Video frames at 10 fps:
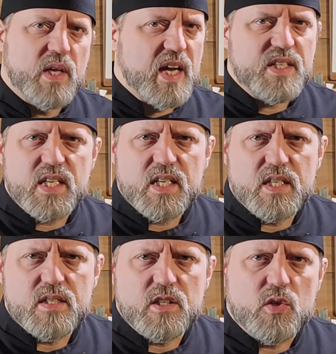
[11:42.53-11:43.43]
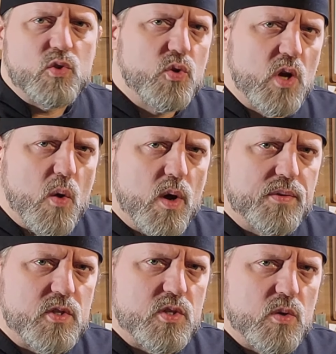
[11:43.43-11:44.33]
The idea is that you do not
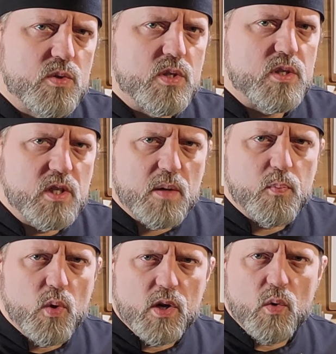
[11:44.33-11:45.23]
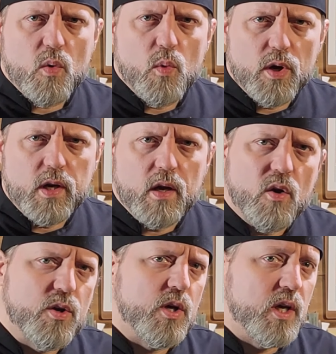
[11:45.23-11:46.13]
want the stones to slip while you are working,
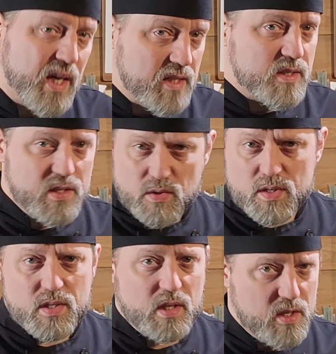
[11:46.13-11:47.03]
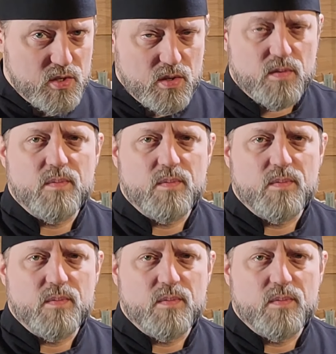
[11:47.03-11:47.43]
or you can get seriously injured.